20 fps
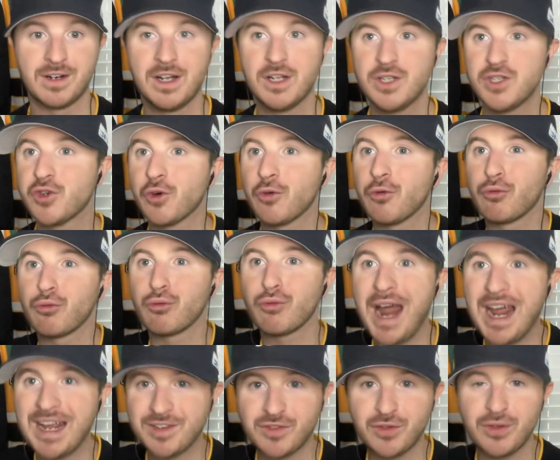
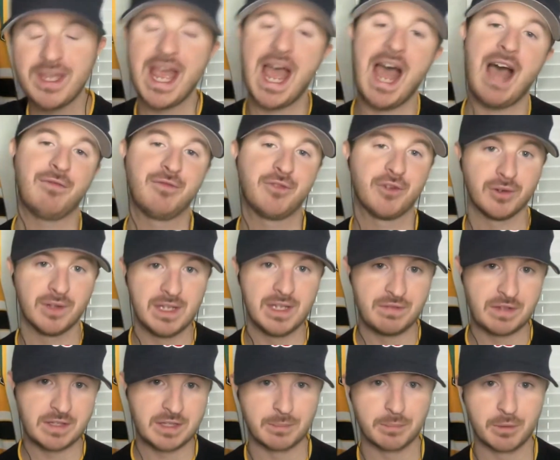directly after
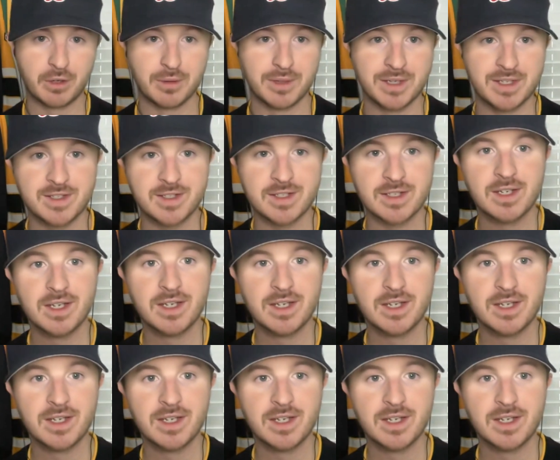leaving the Bruins.